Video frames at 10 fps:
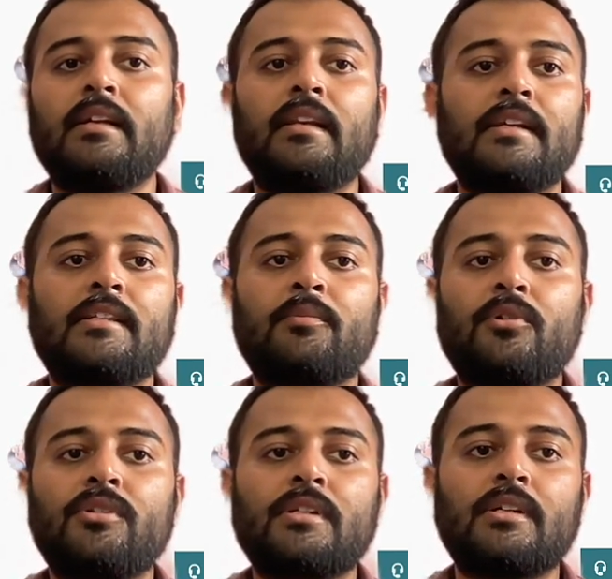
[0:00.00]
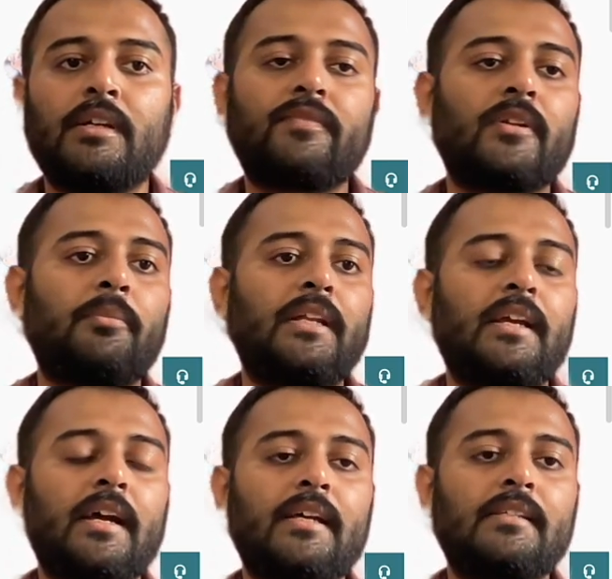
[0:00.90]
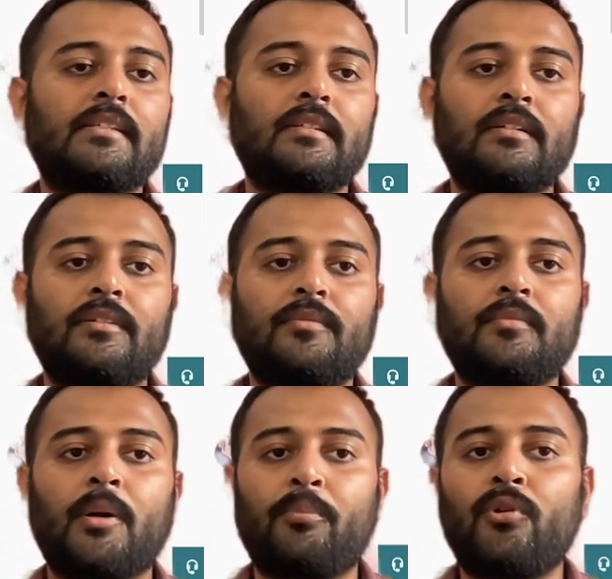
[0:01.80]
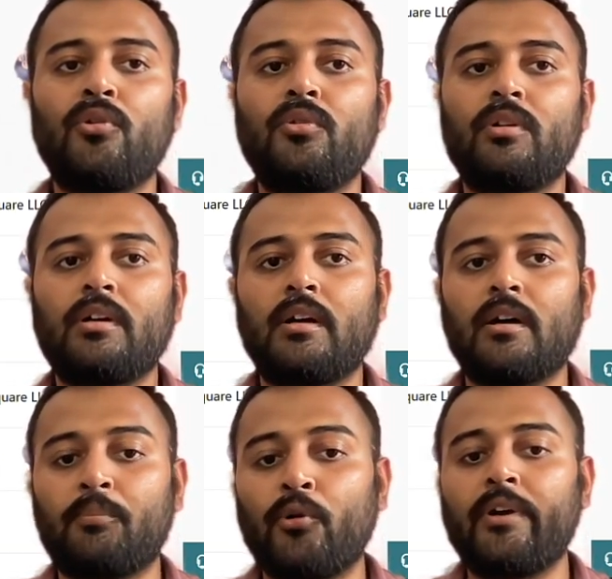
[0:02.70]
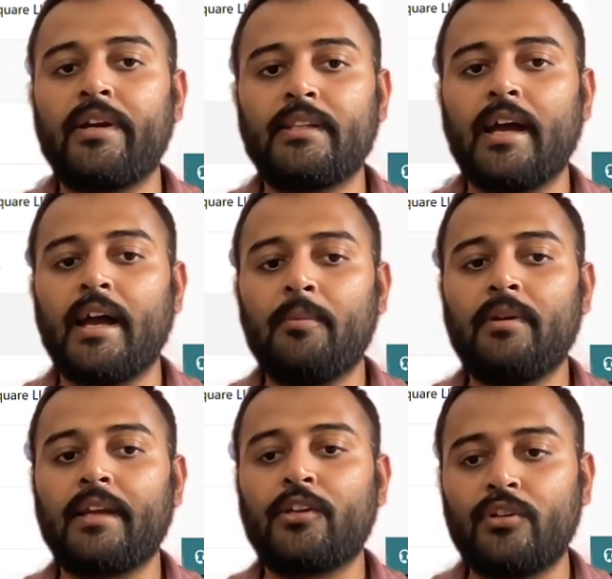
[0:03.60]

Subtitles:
Let's suppose if somebody has uploaded the app, like your